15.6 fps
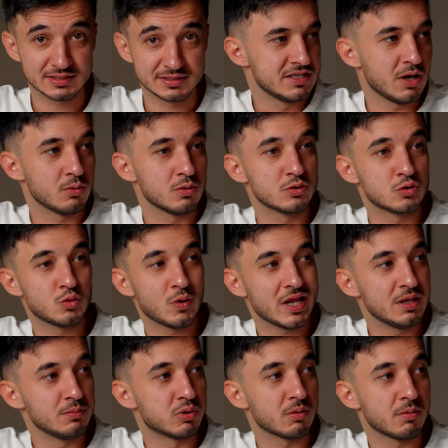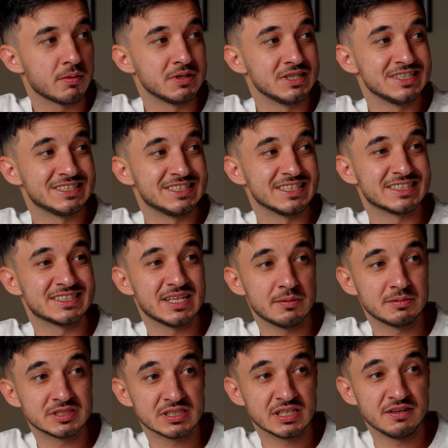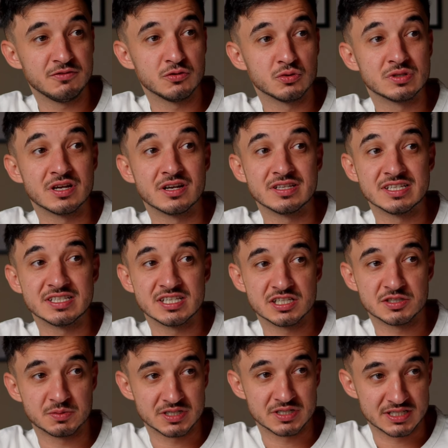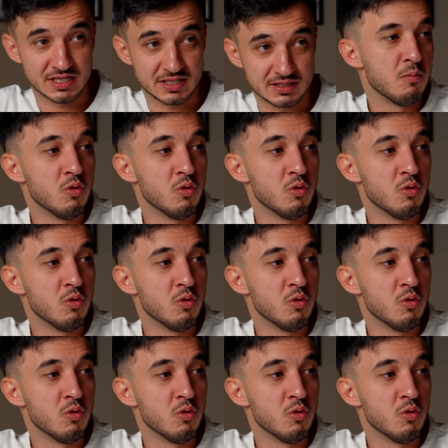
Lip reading: So 20 probabilistic steps give you 36%.